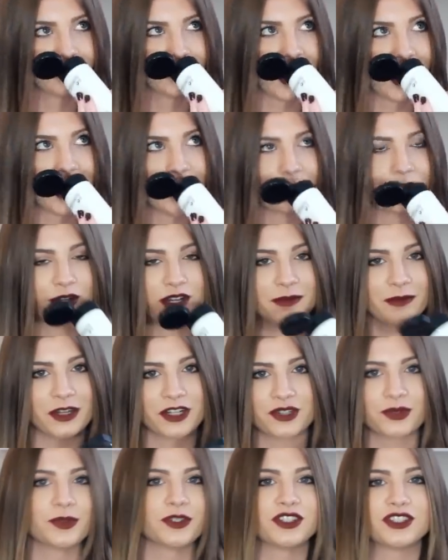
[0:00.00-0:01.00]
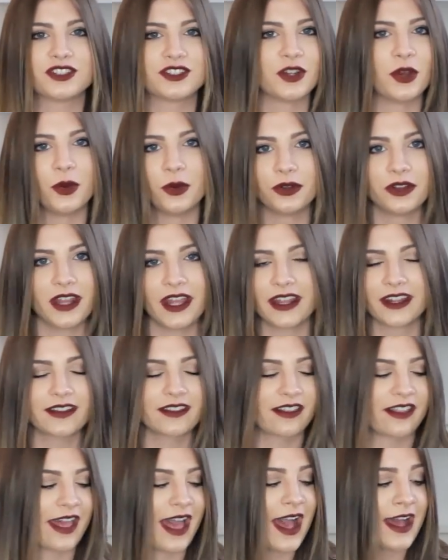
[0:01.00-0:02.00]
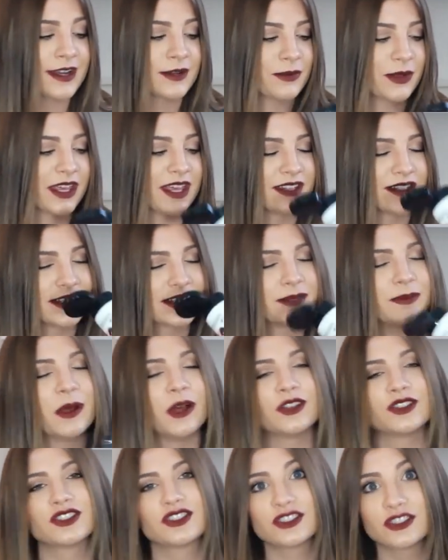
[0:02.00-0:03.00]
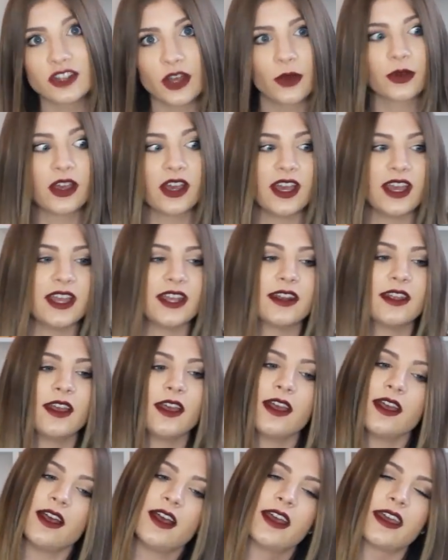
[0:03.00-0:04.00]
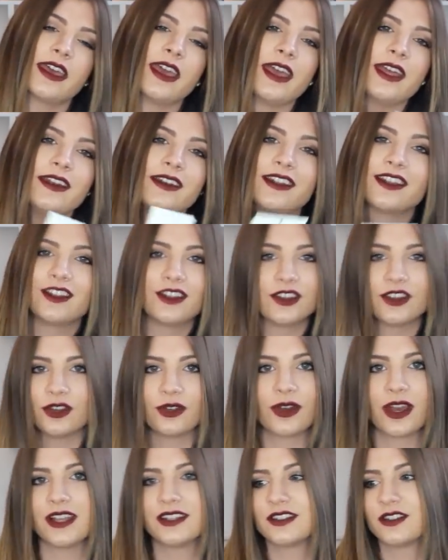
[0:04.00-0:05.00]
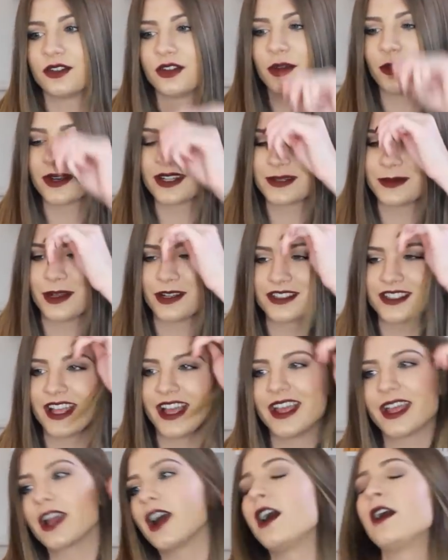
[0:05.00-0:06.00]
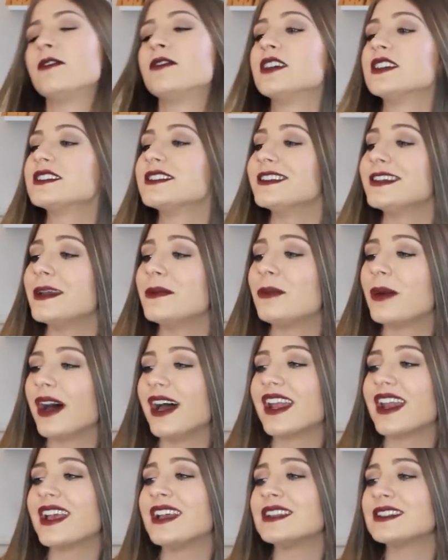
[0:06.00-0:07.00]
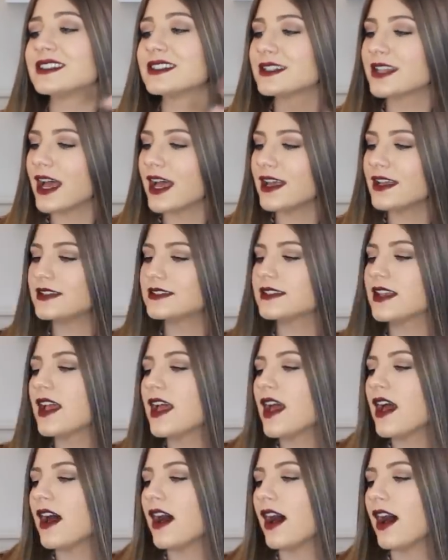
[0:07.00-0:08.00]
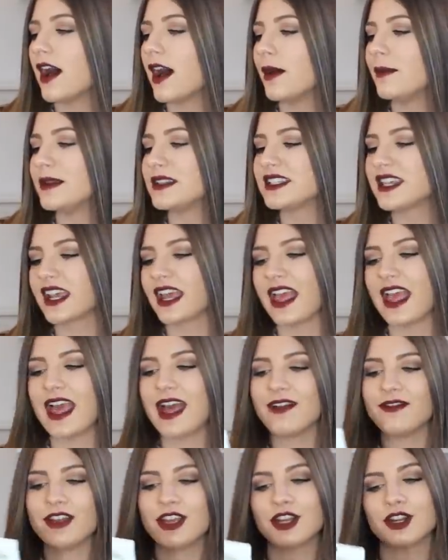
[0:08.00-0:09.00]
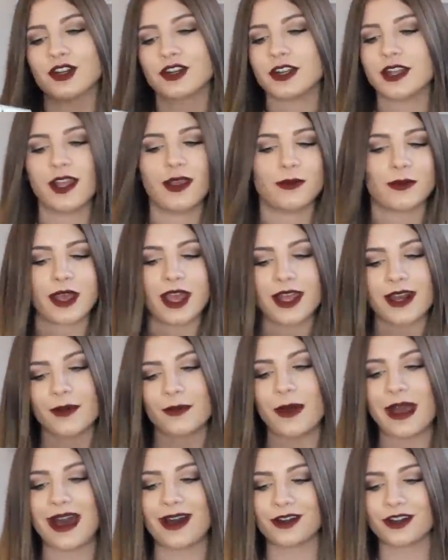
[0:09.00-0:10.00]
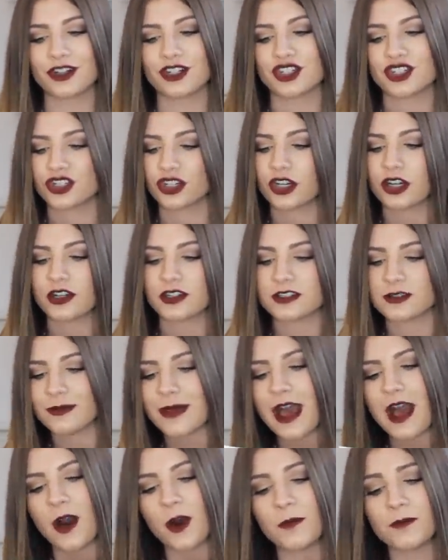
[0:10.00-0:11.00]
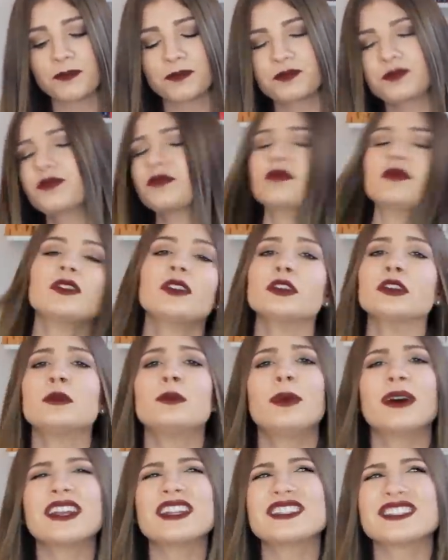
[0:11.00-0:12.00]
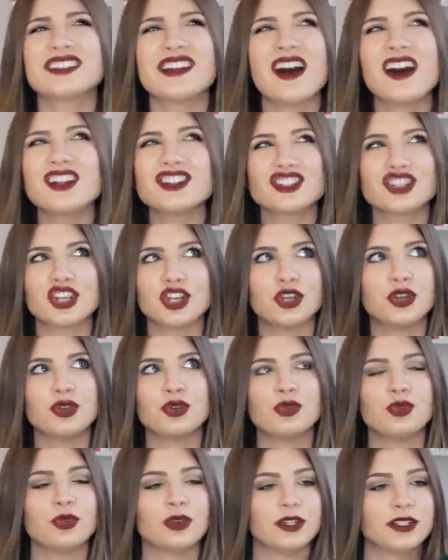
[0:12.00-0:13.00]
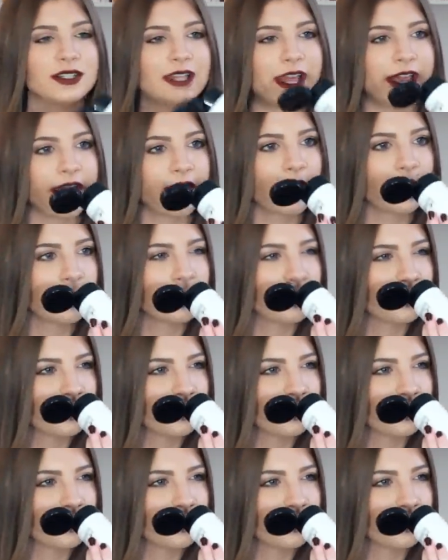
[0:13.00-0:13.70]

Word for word: I pretty much was sold like that because it smells so good. Again, you guys don't know what it smells like, obviously, but it says um, it's like a heavy cream kind of powdered sugar smell, but it's not too like